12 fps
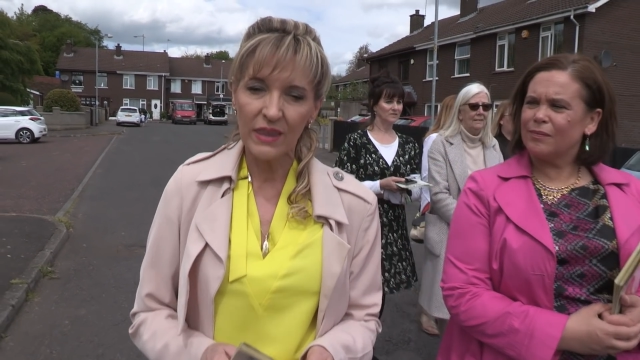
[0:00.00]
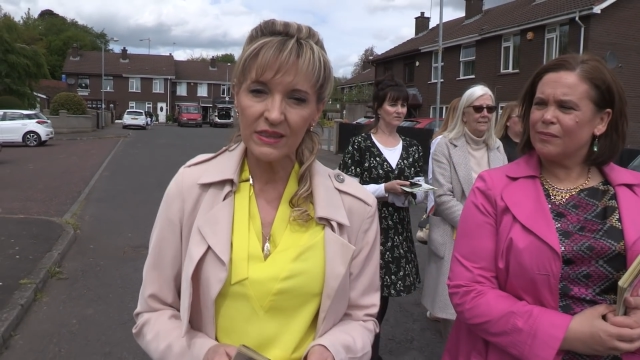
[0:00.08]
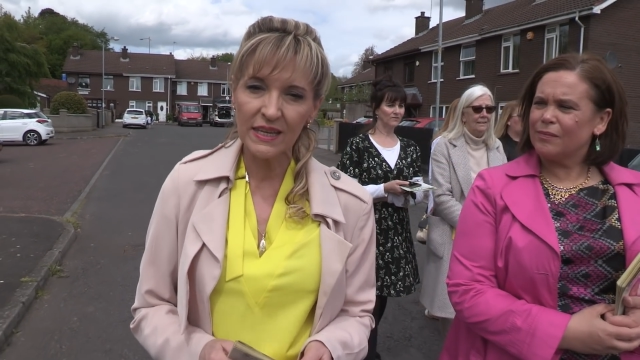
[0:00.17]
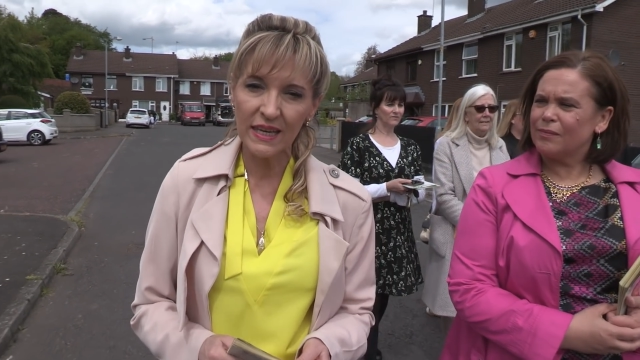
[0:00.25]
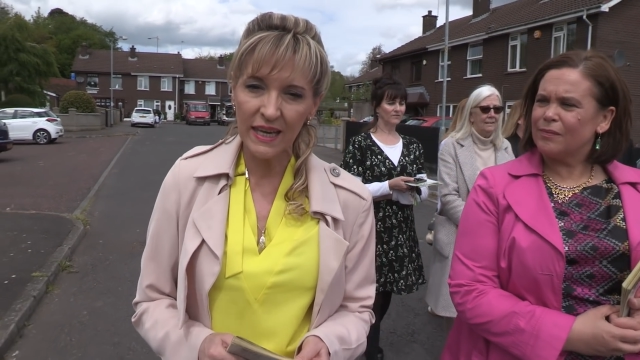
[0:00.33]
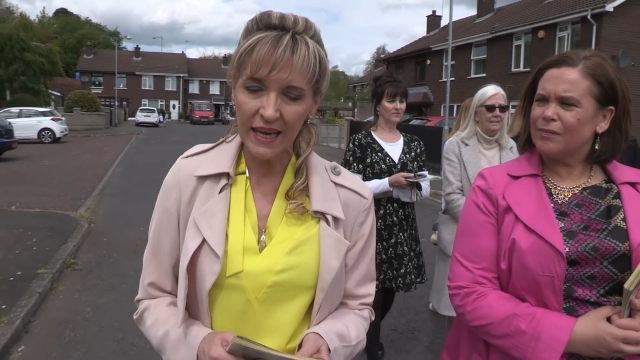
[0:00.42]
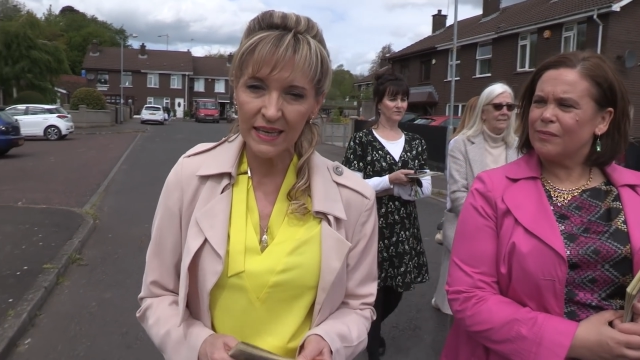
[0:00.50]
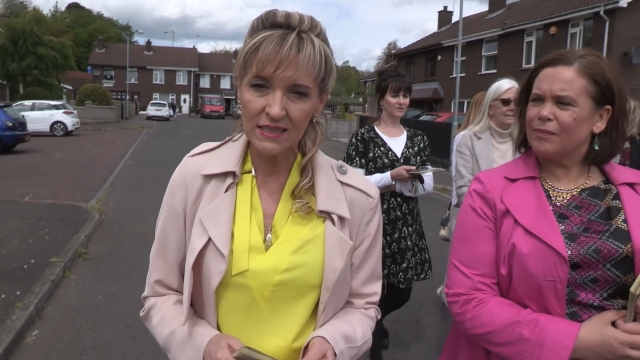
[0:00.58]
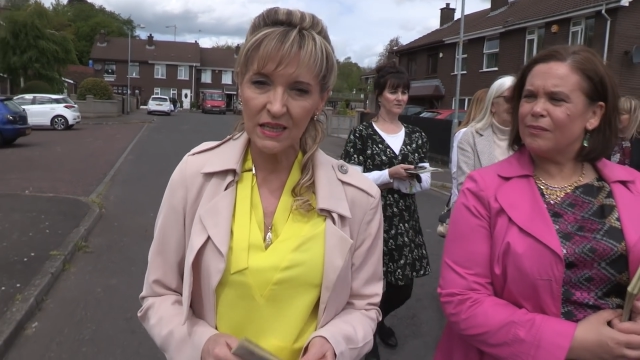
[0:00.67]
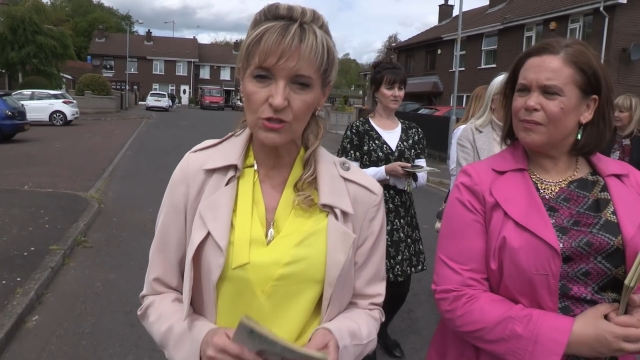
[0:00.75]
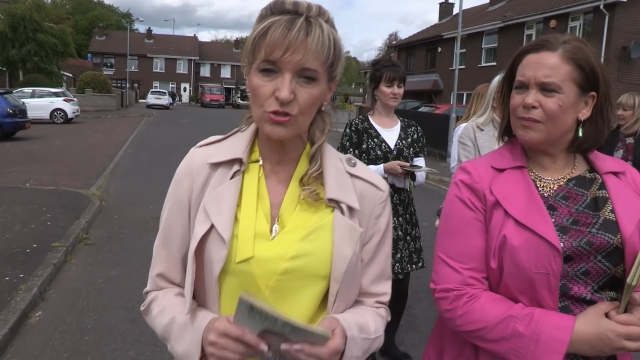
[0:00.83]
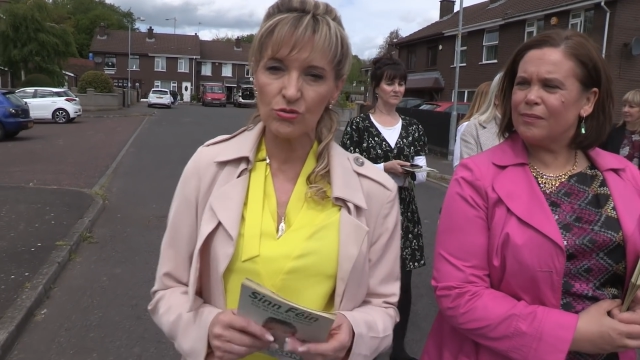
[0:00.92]
Speaker 1: that they get
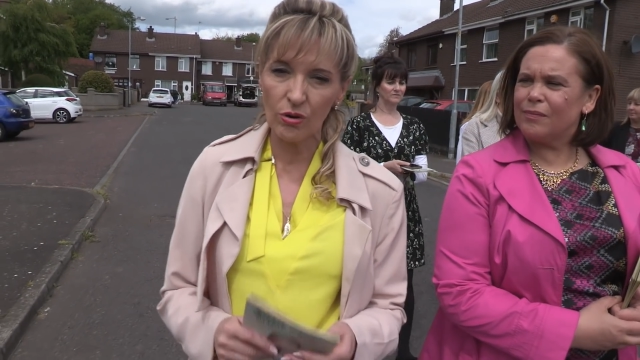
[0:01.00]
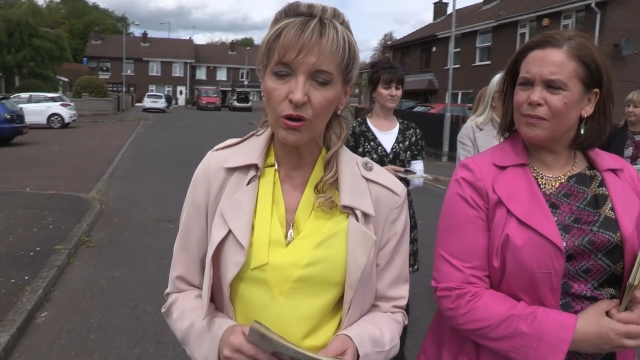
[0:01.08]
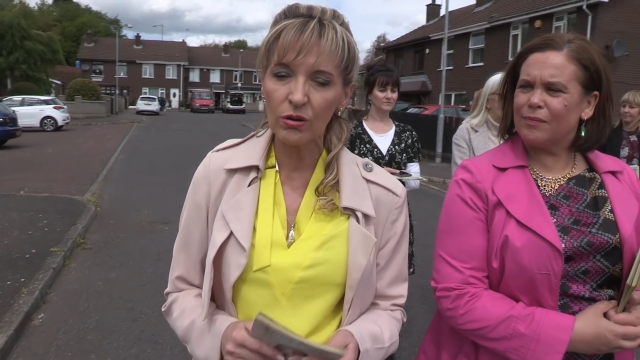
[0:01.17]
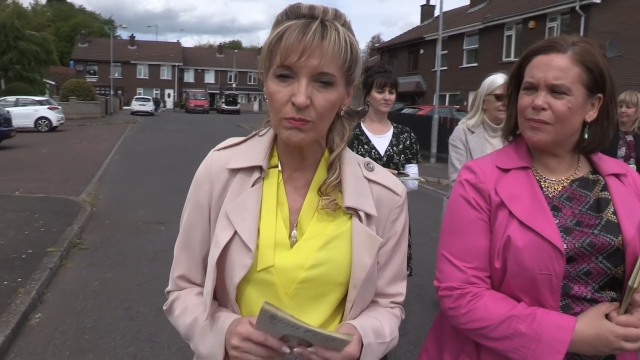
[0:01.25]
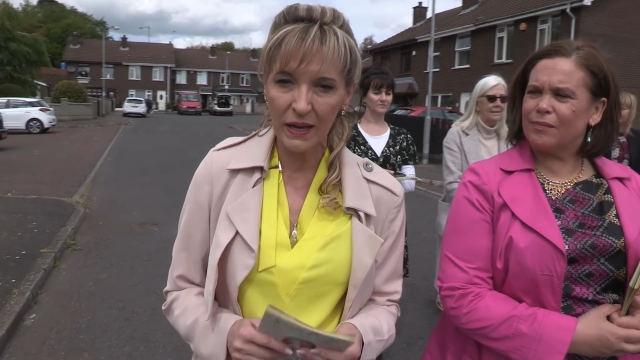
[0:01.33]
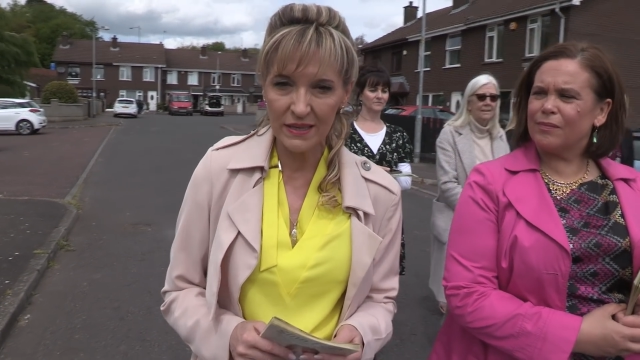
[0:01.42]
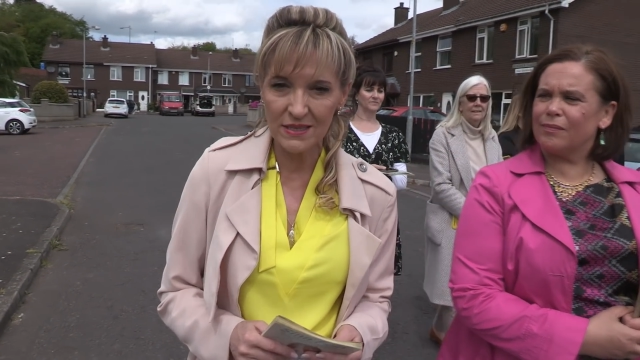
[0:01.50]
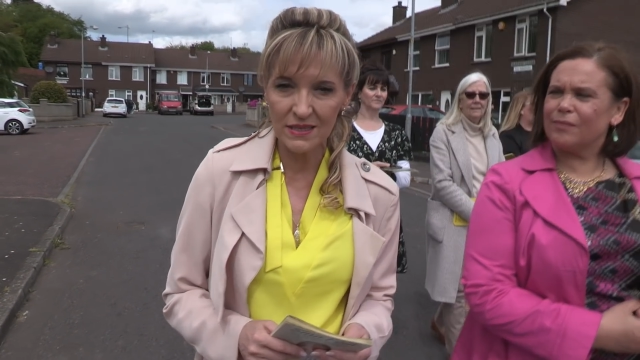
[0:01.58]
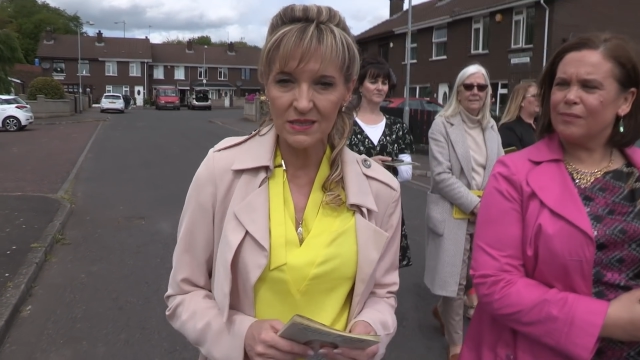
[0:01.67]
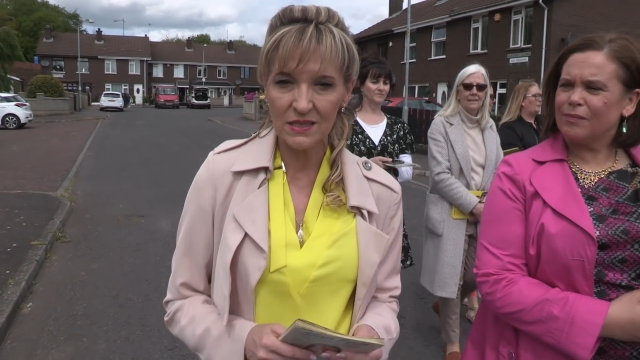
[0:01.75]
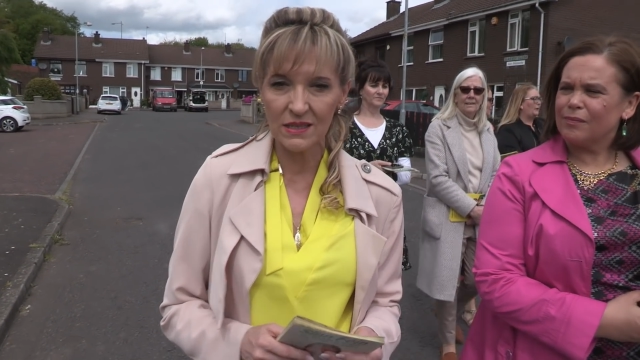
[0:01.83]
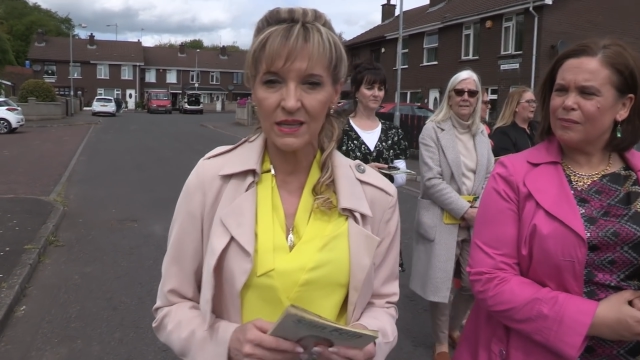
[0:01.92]
a strong
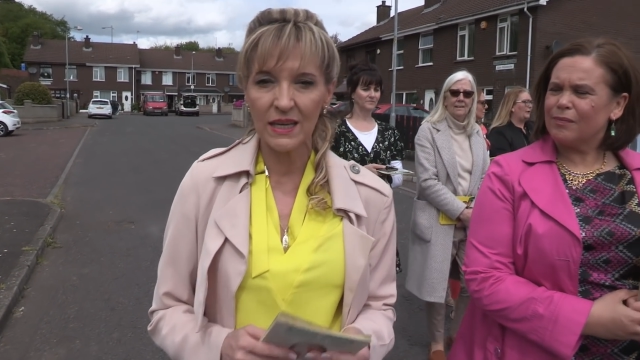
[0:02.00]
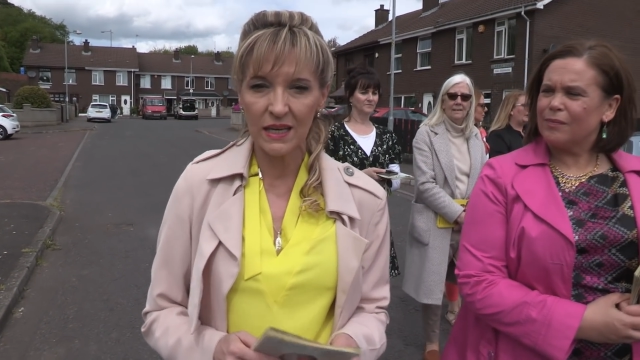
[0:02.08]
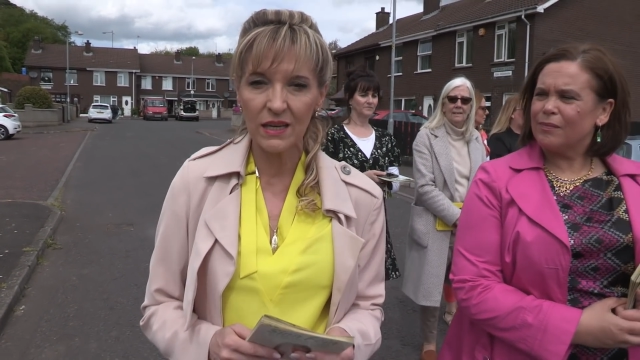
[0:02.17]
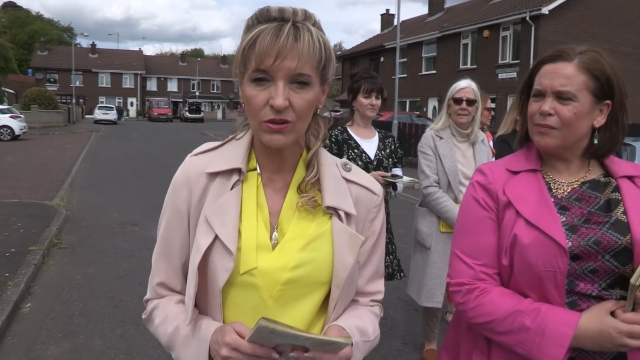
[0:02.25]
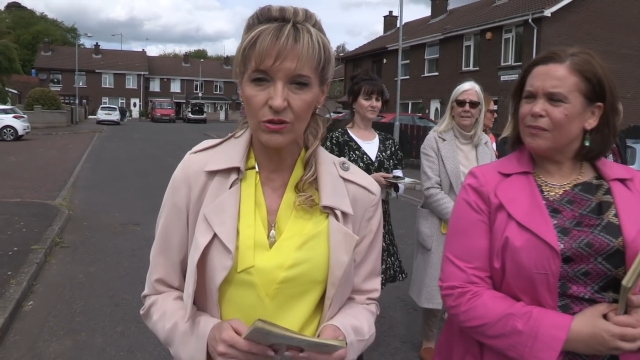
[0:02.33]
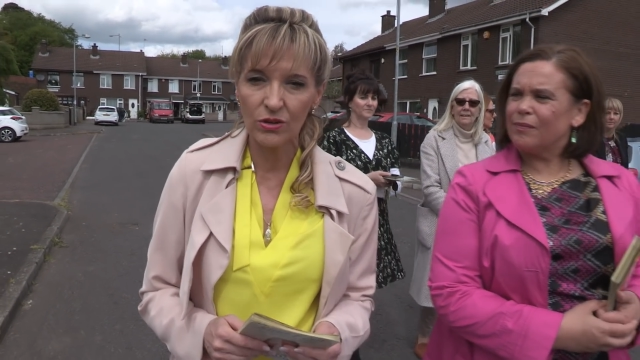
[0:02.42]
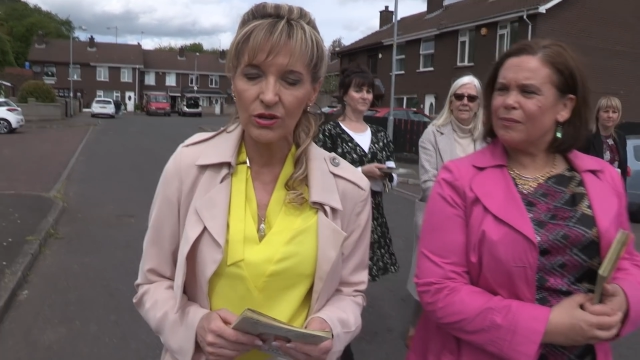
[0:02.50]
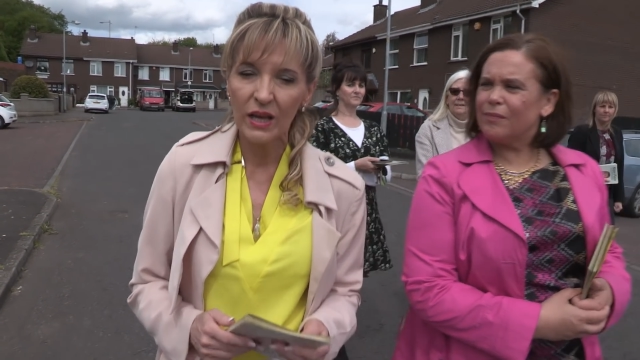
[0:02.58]
message in the EU